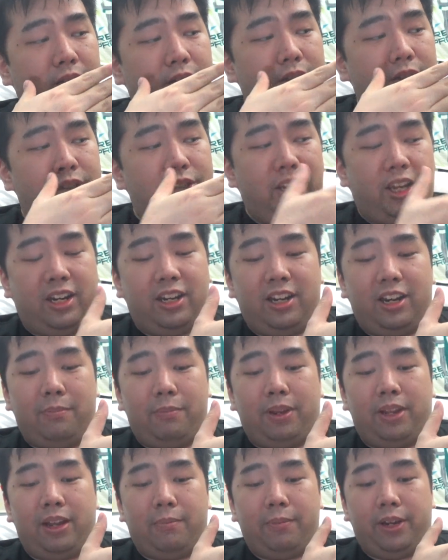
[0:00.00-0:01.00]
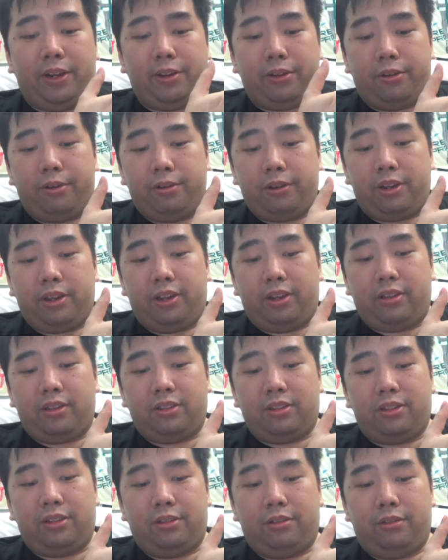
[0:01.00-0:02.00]
she ended up becoming the cook,
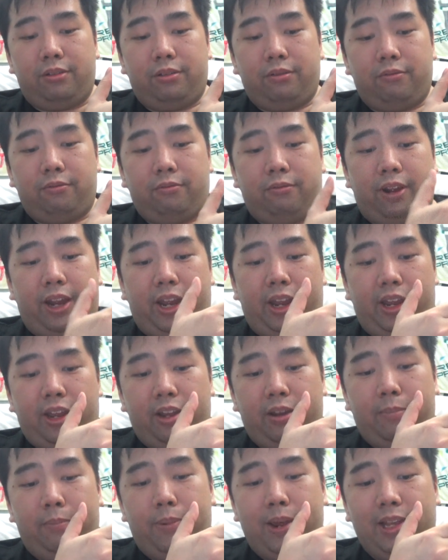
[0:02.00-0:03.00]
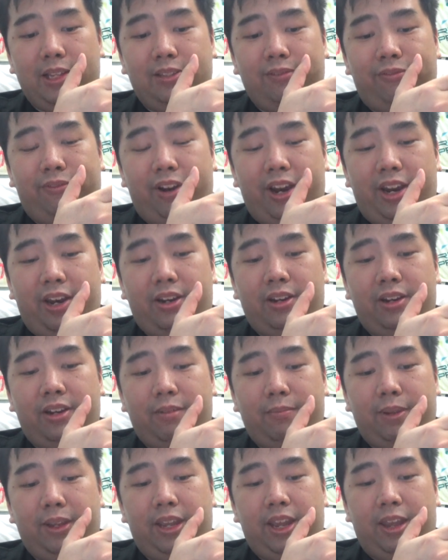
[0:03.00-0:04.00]
so where her best friend
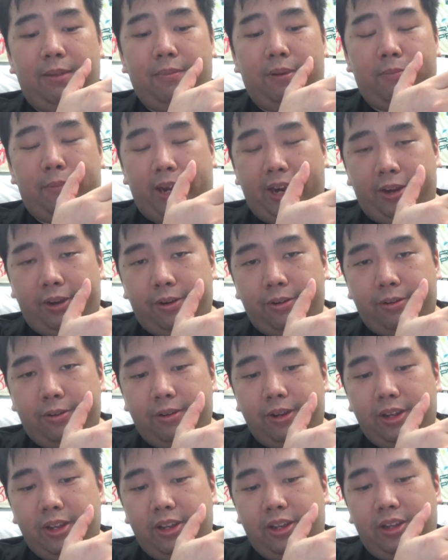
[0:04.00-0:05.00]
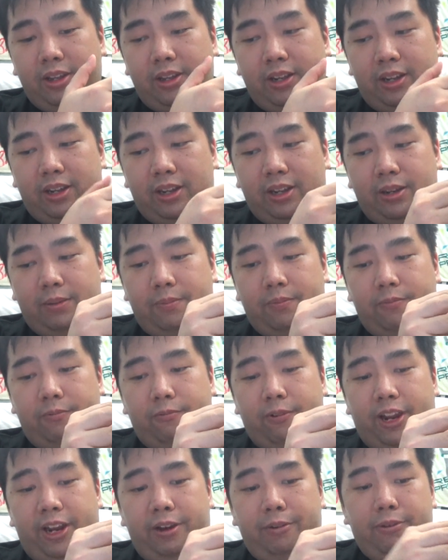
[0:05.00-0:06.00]
became a Maiko.
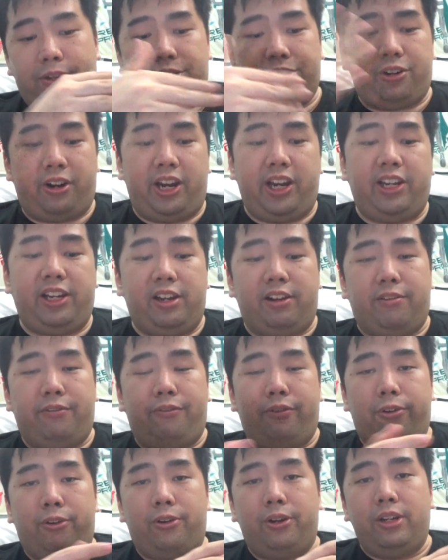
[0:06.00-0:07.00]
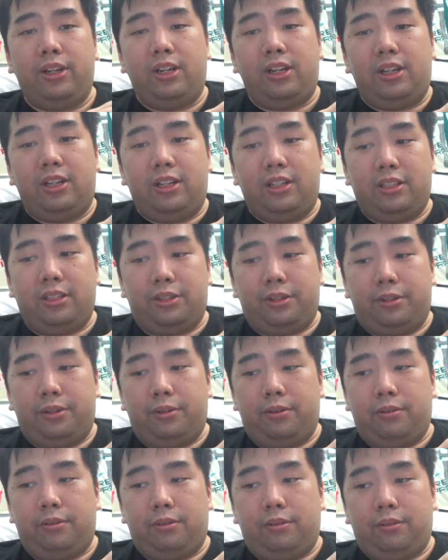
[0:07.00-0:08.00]
Um, where they were trying out for.
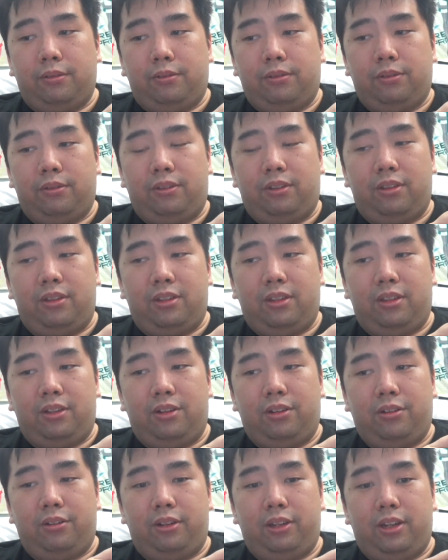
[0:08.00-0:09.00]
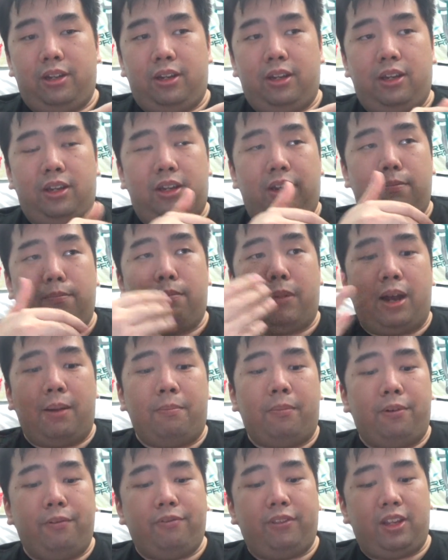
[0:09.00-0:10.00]
So, you know, the, the
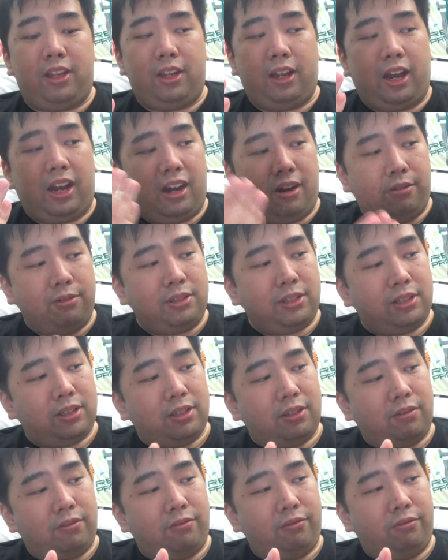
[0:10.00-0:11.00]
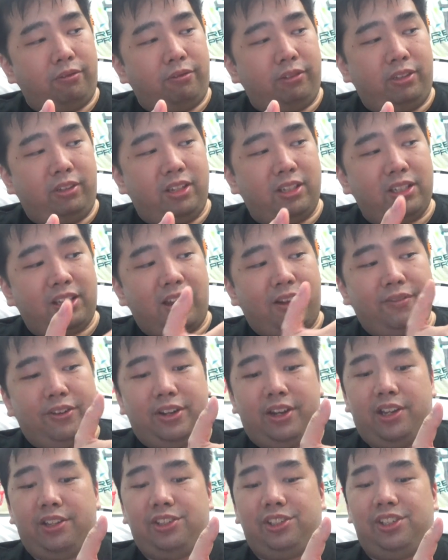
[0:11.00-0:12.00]
mom of the house
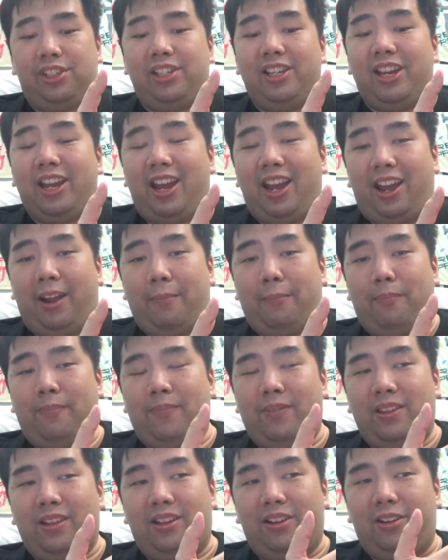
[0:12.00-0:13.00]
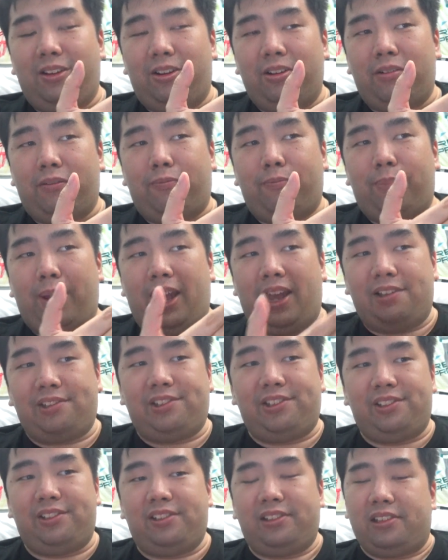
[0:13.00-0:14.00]
discovered that she had a lot of
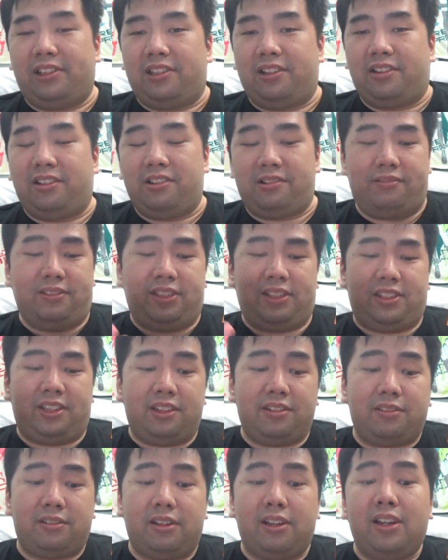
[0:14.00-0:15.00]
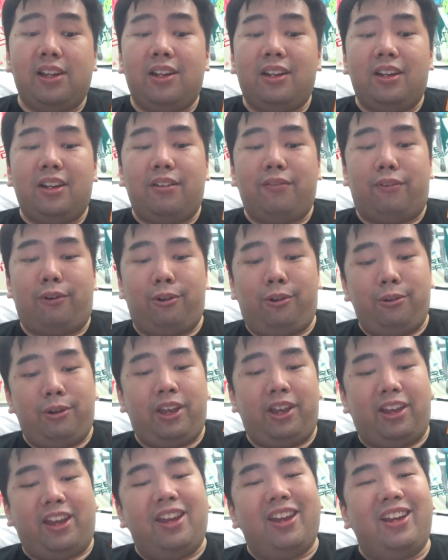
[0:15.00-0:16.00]
passion and a lot of skill for
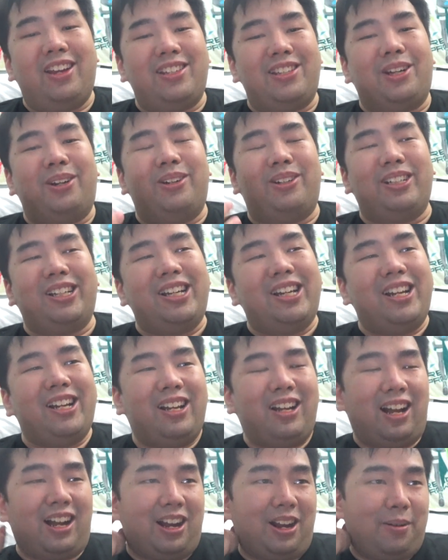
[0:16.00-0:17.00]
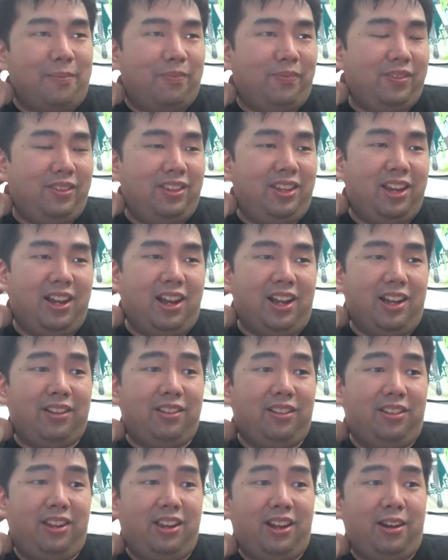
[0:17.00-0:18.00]
cooking. So um,
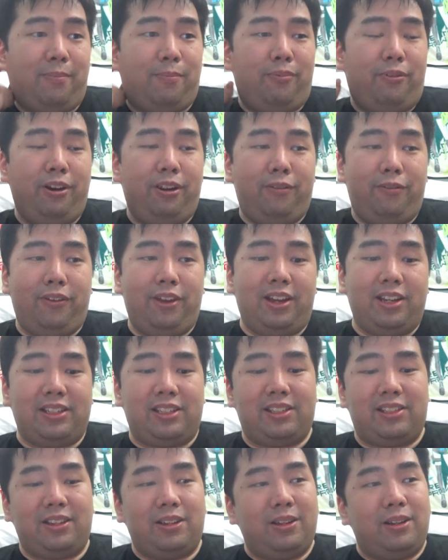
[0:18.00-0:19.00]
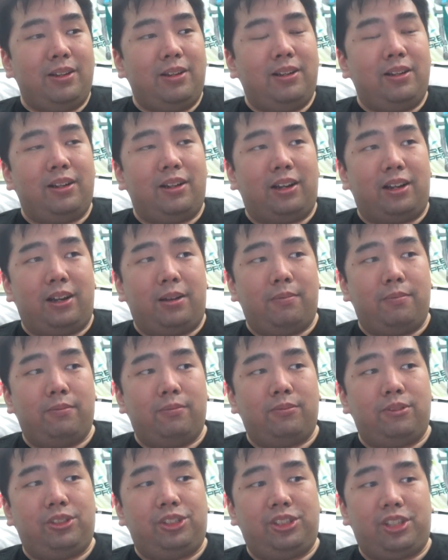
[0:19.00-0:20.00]
their, their previous
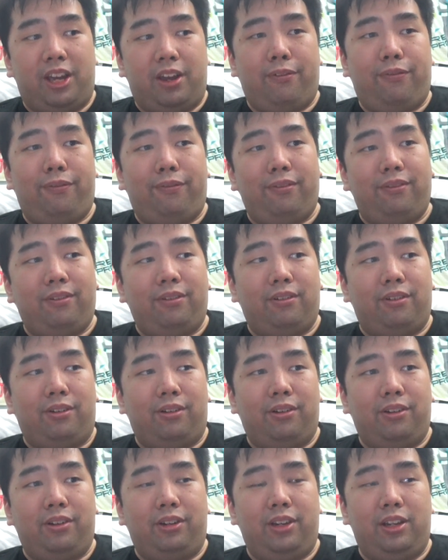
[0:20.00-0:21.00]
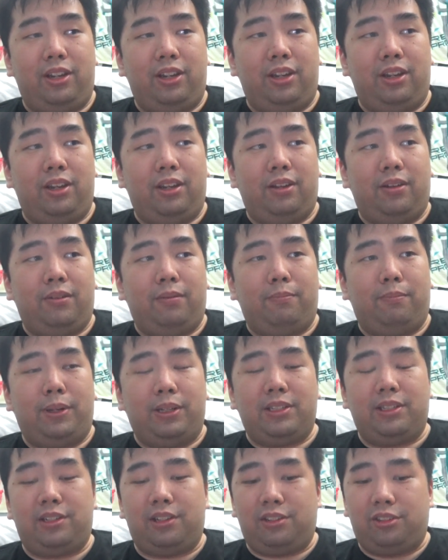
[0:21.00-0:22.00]
um, chef, or the
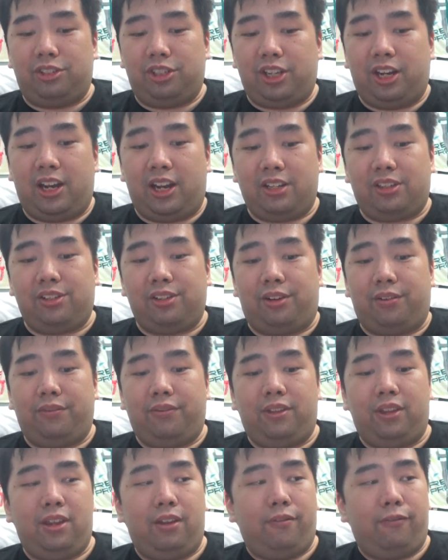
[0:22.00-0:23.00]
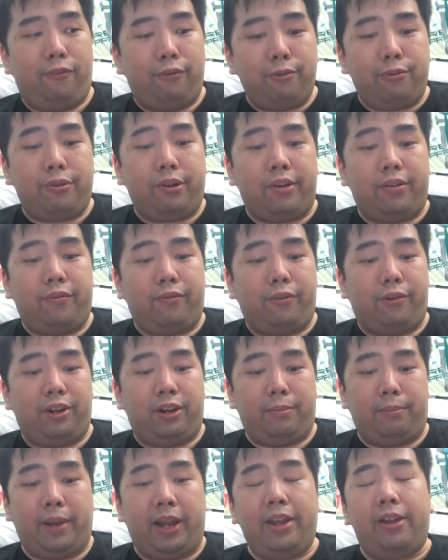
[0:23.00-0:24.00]
person in charge of the food for
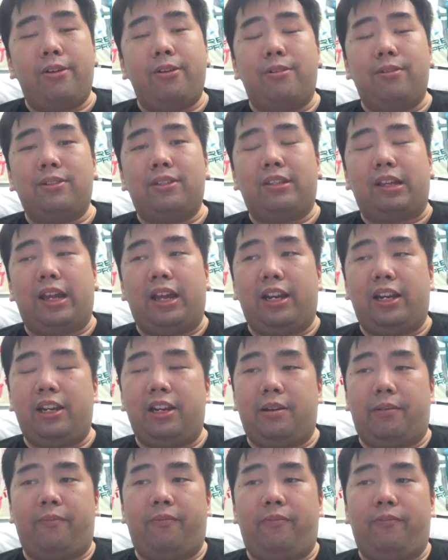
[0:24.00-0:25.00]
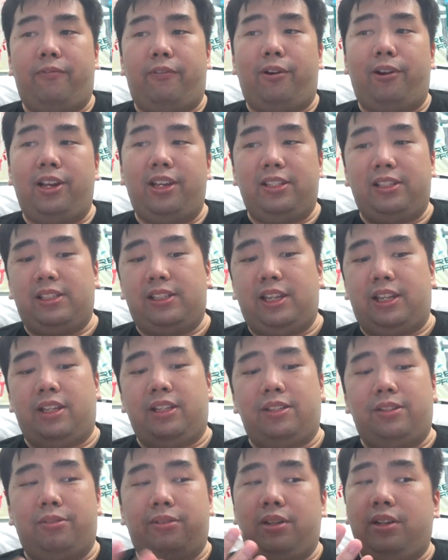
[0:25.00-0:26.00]
the Maikos, ended up falling
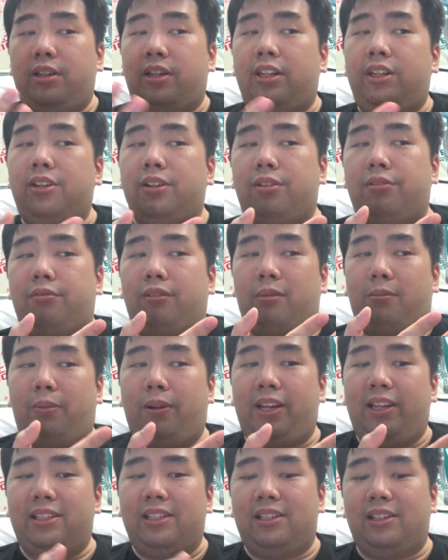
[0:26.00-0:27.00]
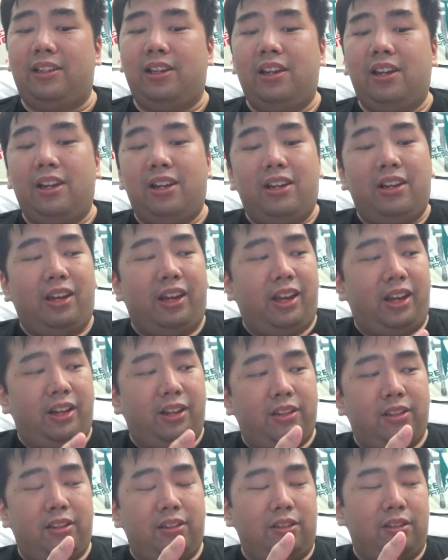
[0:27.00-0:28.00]
sick, so they needed to replace her,
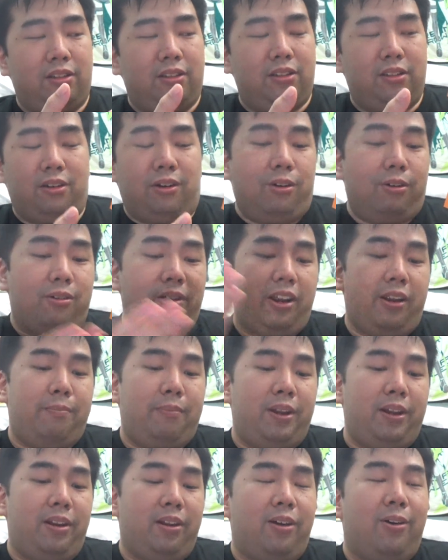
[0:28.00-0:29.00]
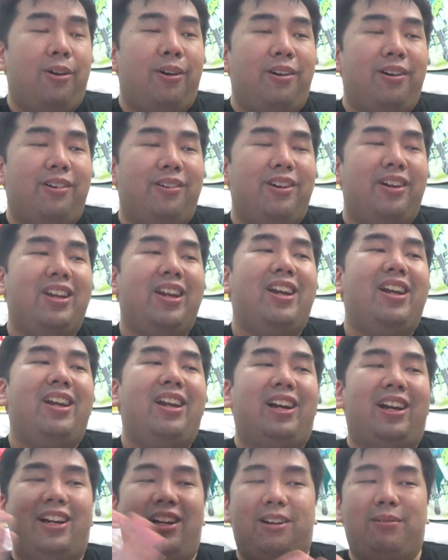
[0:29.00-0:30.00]
and whole and below,
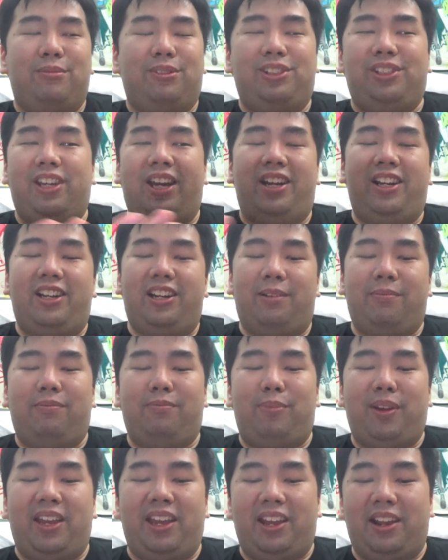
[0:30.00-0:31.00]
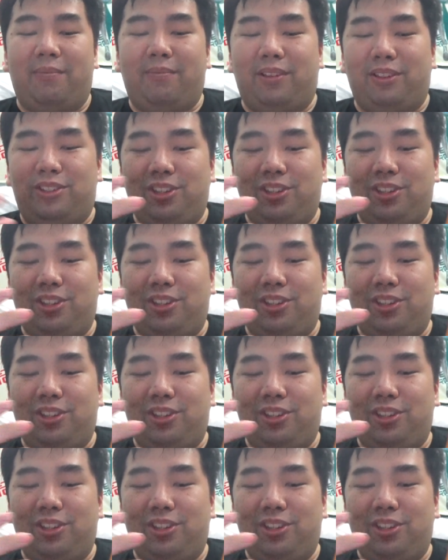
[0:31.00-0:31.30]
um, she ended up picking up the